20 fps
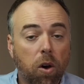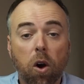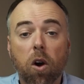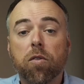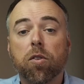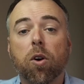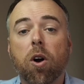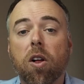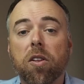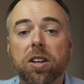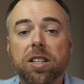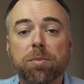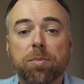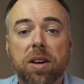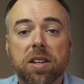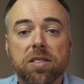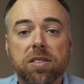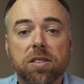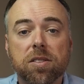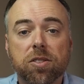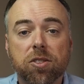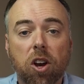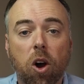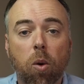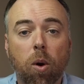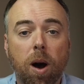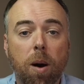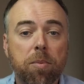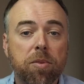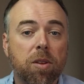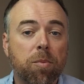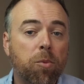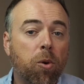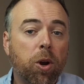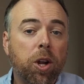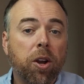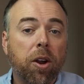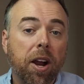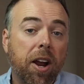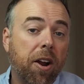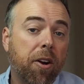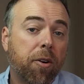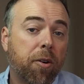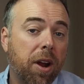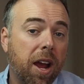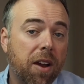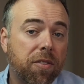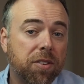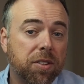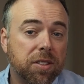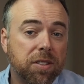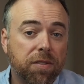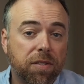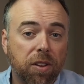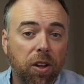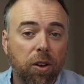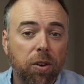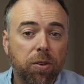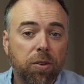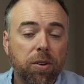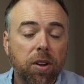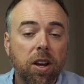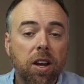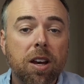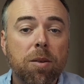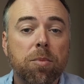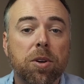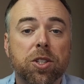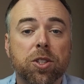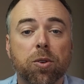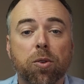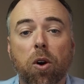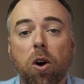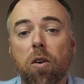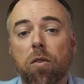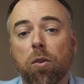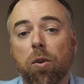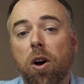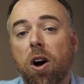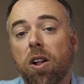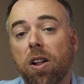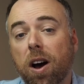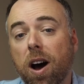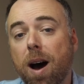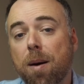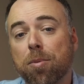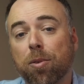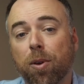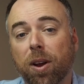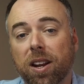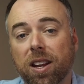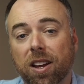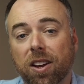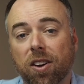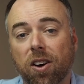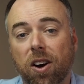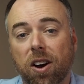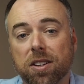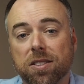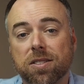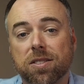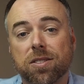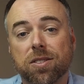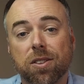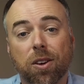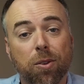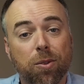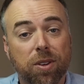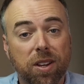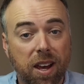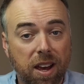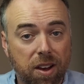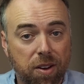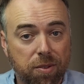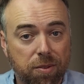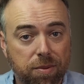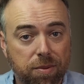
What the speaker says: Overall expenses go up the more your aircraft is flown, but your overall operating costs go down.